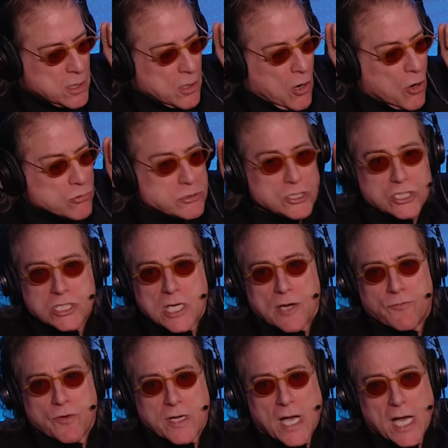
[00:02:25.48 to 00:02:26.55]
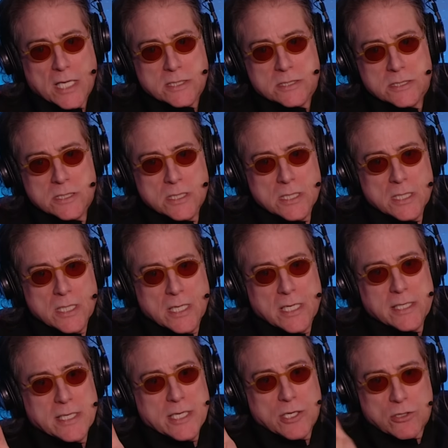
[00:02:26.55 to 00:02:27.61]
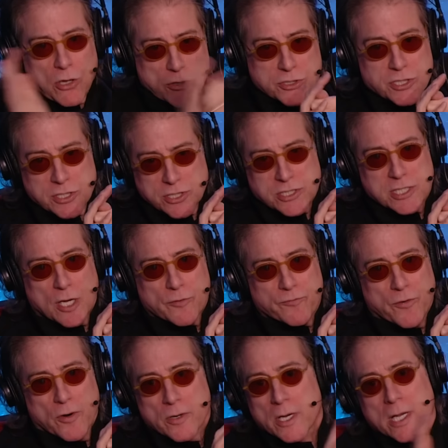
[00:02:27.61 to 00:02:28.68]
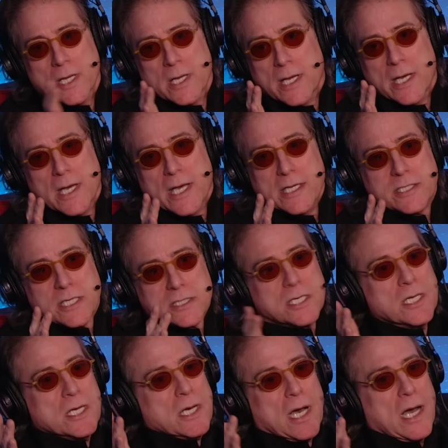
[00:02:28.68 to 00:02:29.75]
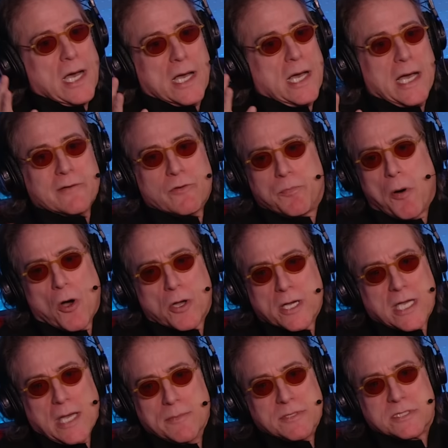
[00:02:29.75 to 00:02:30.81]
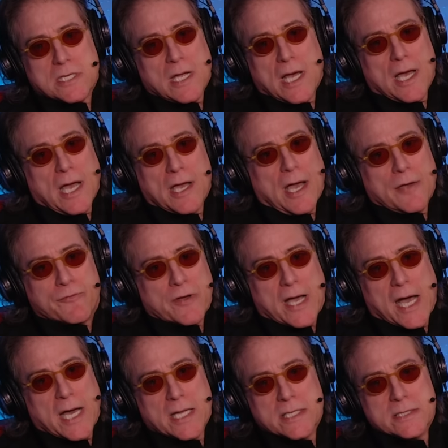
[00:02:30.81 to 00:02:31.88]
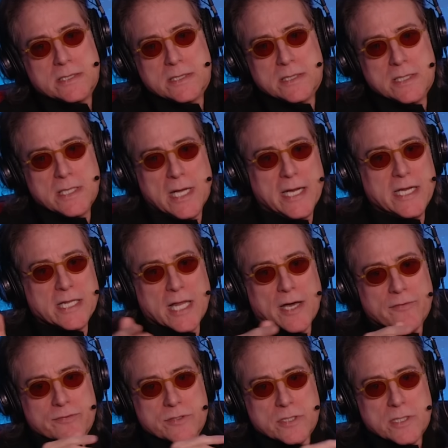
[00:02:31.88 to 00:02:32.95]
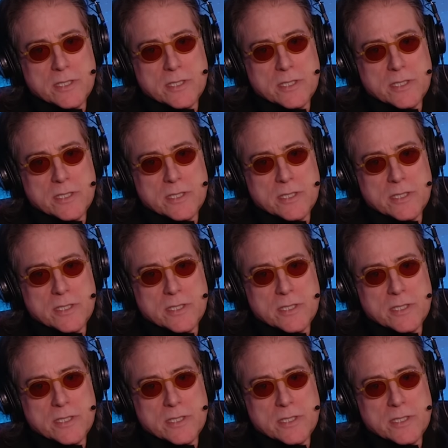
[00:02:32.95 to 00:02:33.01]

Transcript: Holy shit, I forgot. He closes his cell phone. He says, I have a poker game. It's I, I forgot. And he left.